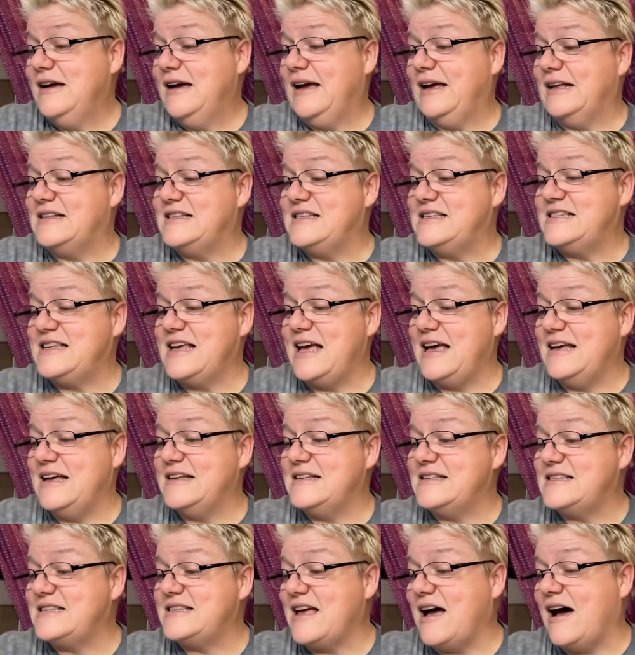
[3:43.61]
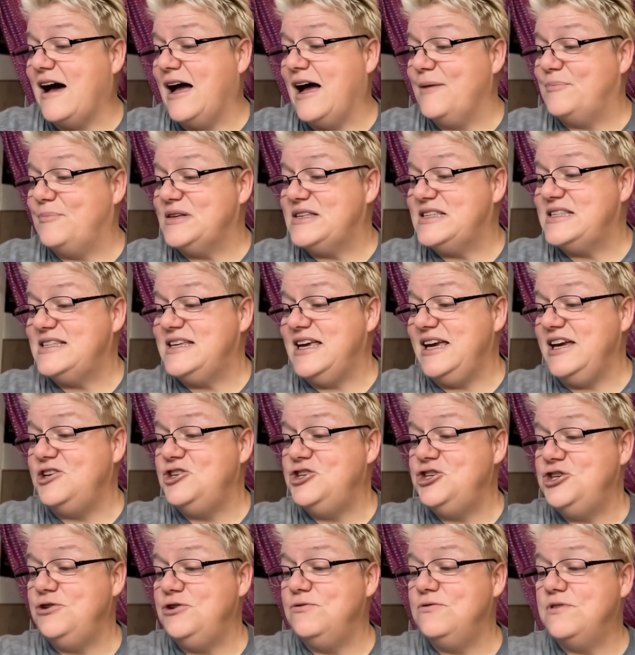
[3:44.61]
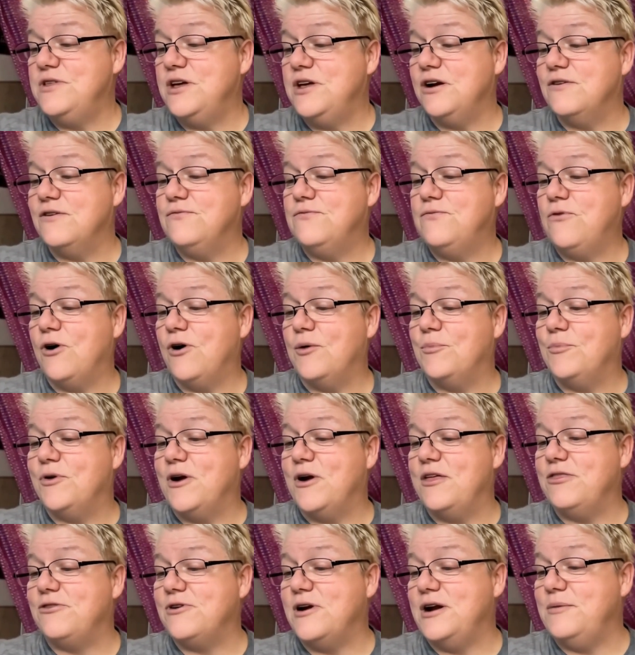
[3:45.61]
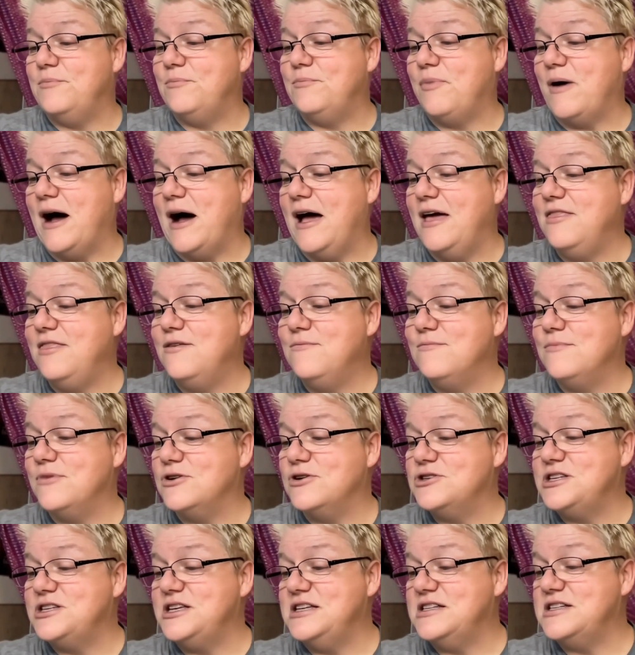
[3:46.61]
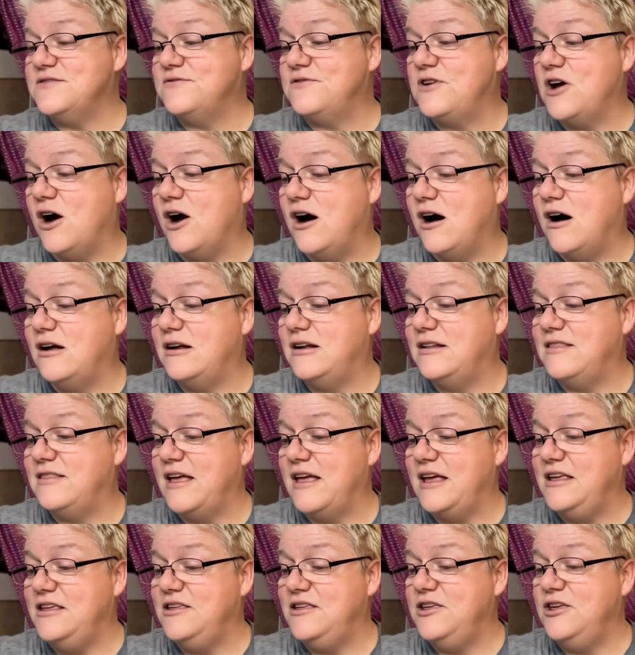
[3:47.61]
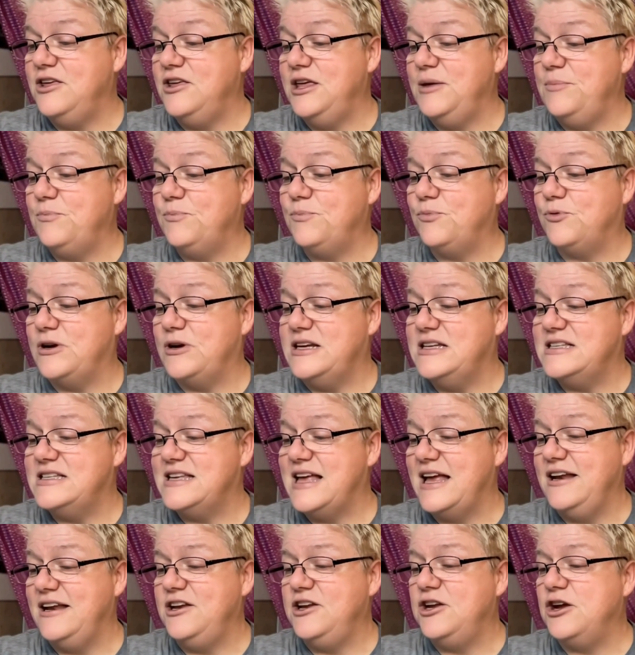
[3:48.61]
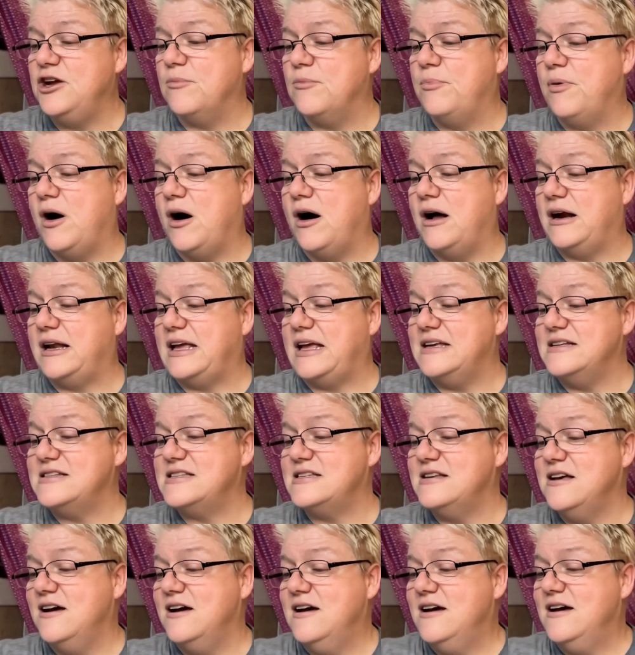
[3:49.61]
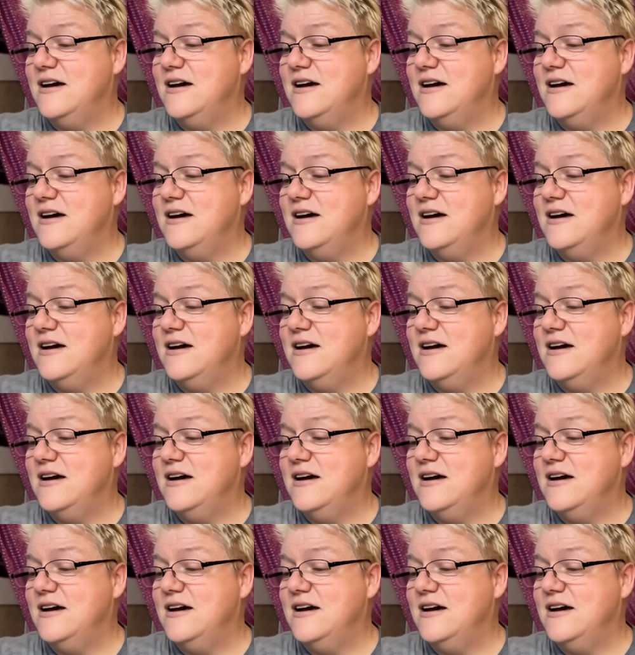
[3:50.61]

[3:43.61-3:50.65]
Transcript: it says i beseech you therefore brethren by the mercies of god that ye present your bodies